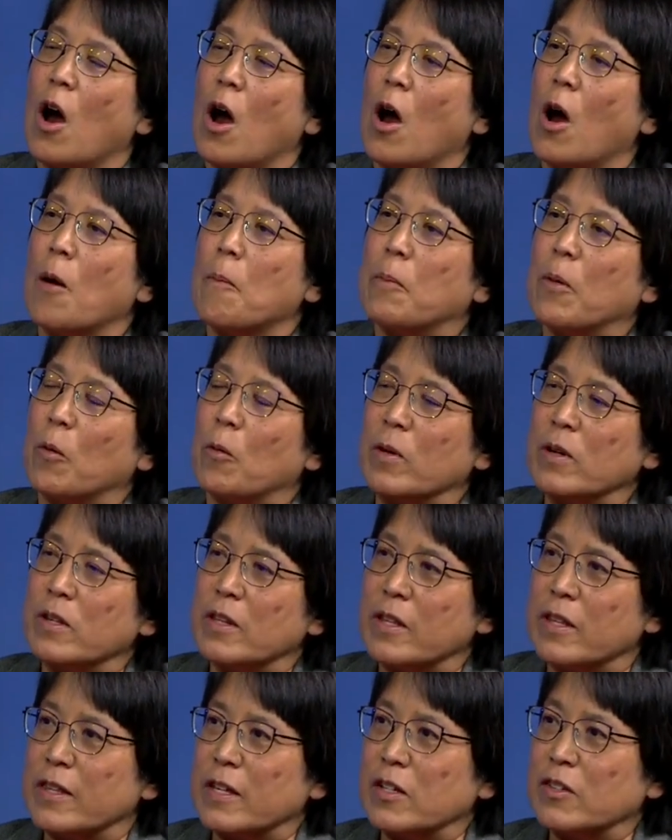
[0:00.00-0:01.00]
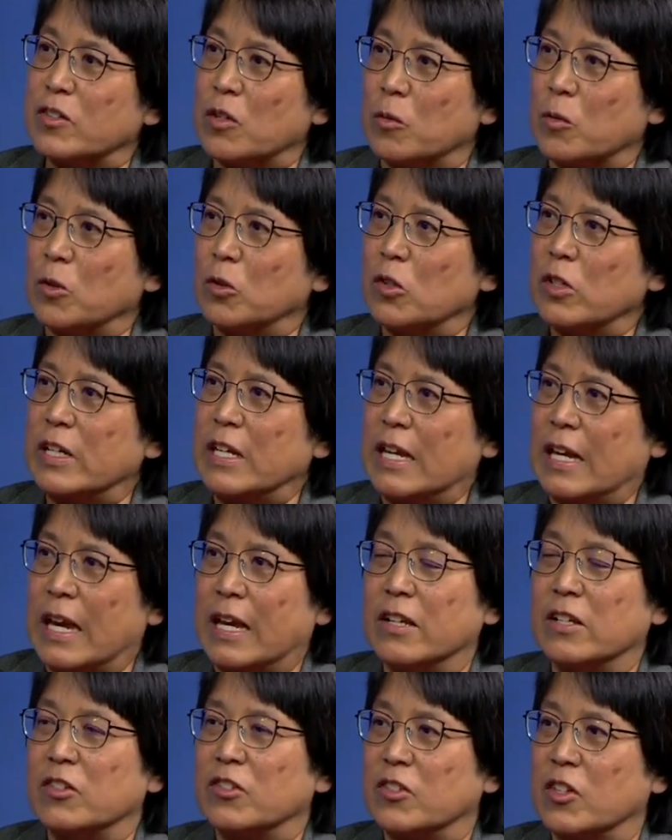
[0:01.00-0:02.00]
Uh, but one of the things that we're looking
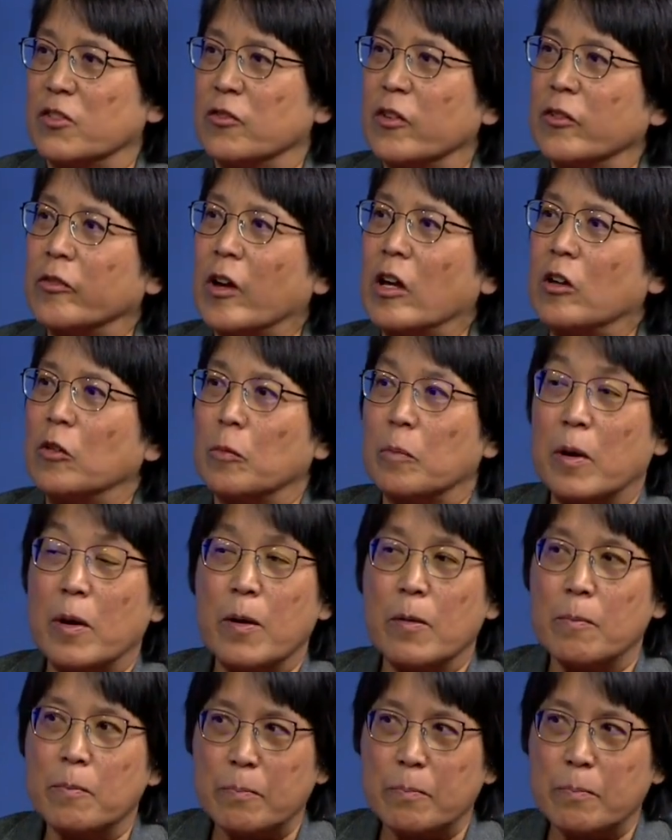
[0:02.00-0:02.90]
at is to develop